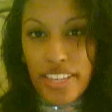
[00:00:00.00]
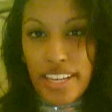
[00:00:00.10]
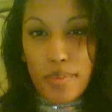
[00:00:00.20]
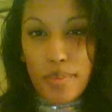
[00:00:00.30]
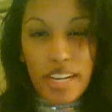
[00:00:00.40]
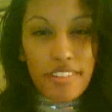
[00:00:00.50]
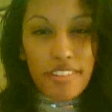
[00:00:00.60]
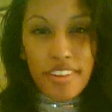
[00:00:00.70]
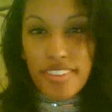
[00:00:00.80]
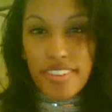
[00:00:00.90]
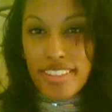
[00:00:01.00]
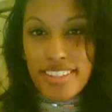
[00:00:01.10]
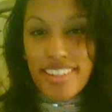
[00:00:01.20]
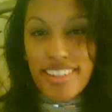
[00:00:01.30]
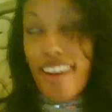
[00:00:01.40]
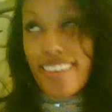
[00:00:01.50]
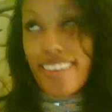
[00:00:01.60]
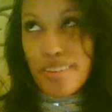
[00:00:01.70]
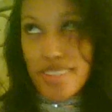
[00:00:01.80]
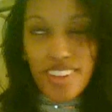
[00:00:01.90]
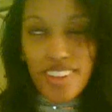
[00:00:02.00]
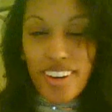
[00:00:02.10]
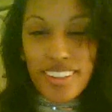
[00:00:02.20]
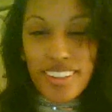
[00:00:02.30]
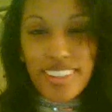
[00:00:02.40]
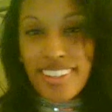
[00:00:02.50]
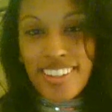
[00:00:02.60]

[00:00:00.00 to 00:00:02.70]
And whenever this guy comes along,